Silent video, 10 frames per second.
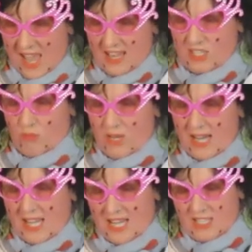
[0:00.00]
And it
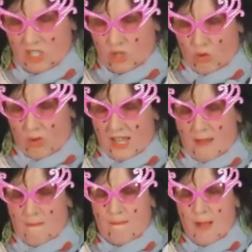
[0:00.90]
really is a
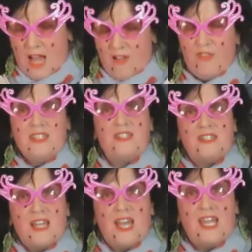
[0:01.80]
truly
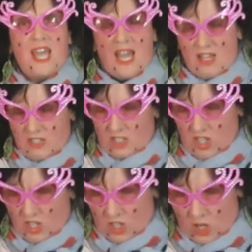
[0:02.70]
marvellous day
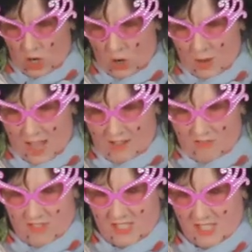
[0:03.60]
out to go
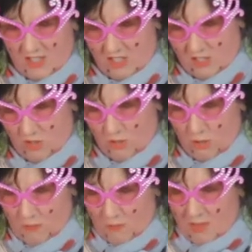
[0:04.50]
and visit the
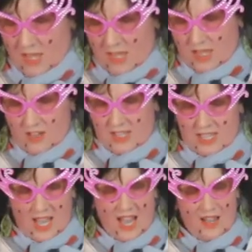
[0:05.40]
zoo. And
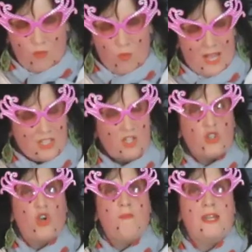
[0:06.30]
I can't wait
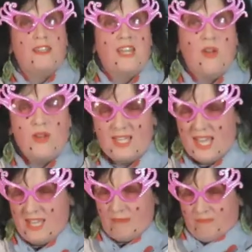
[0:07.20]
to go back there
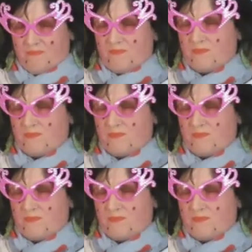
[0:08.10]
again.